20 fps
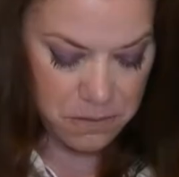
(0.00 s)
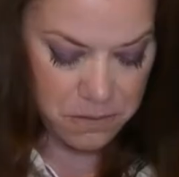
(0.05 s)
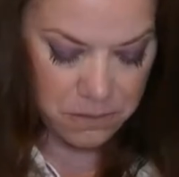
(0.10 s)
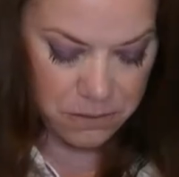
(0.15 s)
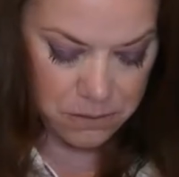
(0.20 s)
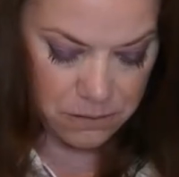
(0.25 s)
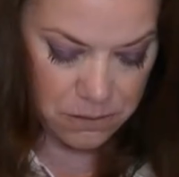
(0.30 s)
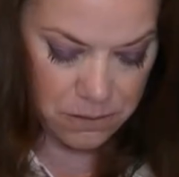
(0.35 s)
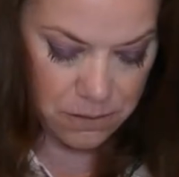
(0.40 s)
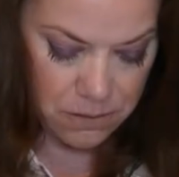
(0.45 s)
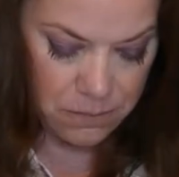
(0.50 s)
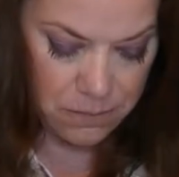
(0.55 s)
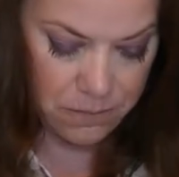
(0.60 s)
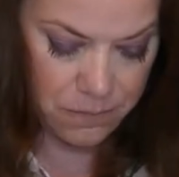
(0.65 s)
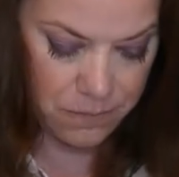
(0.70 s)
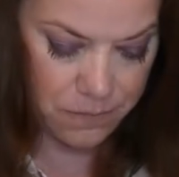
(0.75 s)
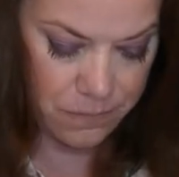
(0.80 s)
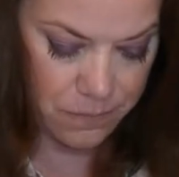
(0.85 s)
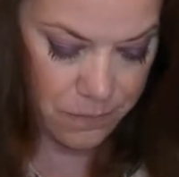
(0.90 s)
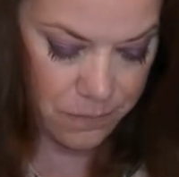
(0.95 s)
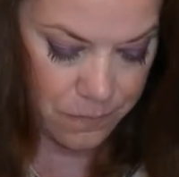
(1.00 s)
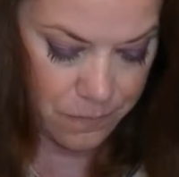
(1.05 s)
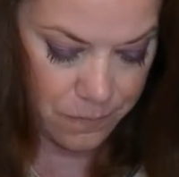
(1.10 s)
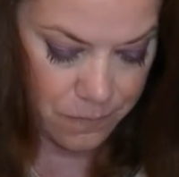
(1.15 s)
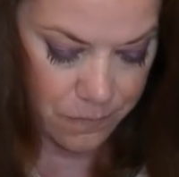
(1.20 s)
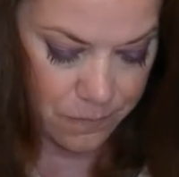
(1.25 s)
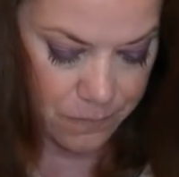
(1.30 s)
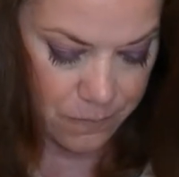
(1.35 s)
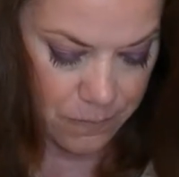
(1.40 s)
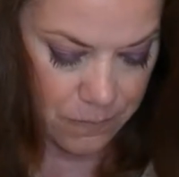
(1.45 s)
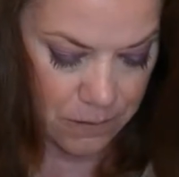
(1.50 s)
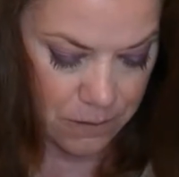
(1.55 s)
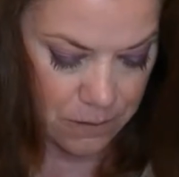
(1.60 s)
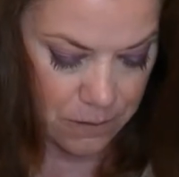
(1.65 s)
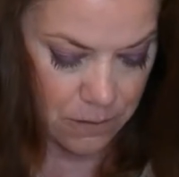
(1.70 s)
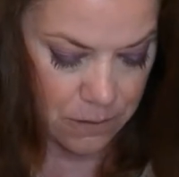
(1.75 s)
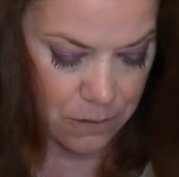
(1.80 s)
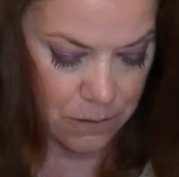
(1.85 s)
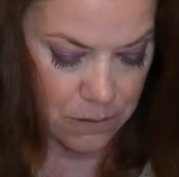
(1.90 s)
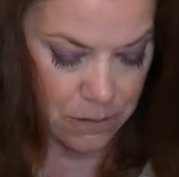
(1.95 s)
what is it?
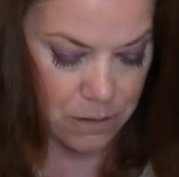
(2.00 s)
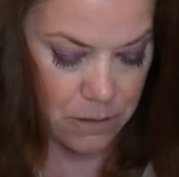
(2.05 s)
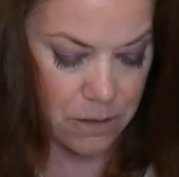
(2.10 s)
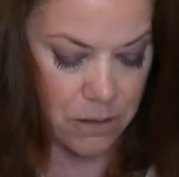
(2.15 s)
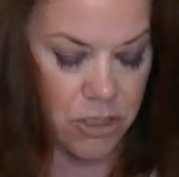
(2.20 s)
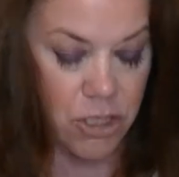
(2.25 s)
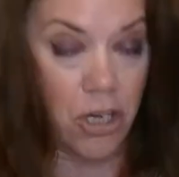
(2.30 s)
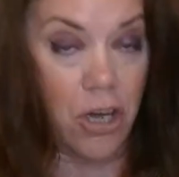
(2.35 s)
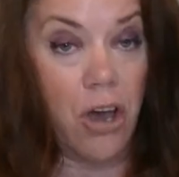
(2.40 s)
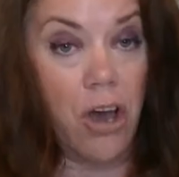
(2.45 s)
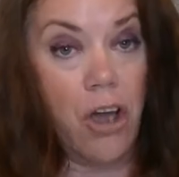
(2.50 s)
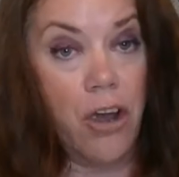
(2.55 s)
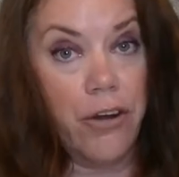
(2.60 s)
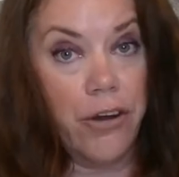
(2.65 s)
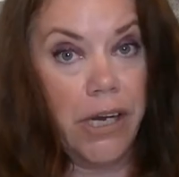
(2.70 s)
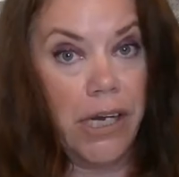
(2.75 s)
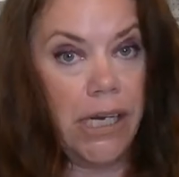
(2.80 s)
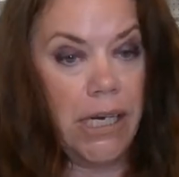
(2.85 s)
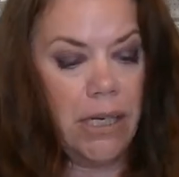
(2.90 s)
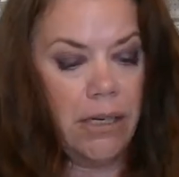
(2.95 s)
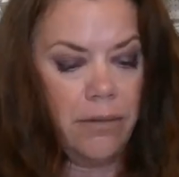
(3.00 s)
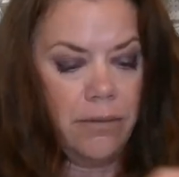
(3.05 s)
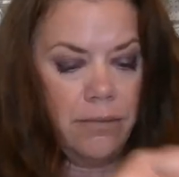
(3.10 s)
Tahari